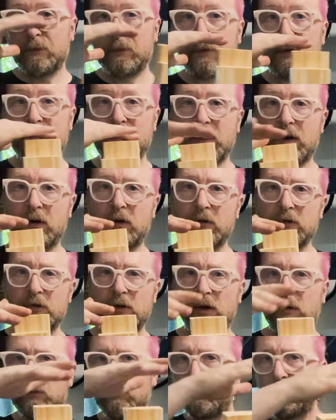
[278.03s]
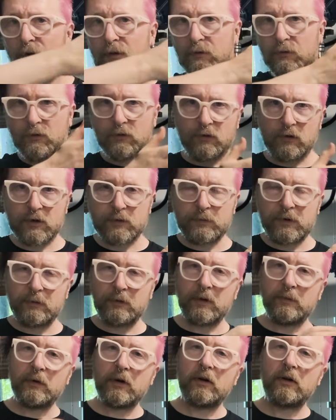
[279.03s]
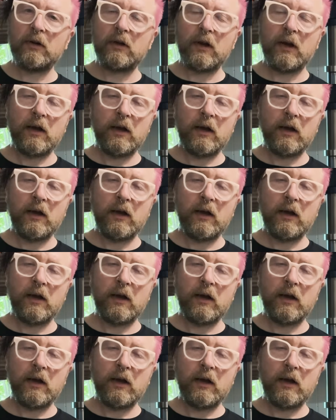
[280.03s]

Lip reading: stick it on top, a little cross beam in the middle,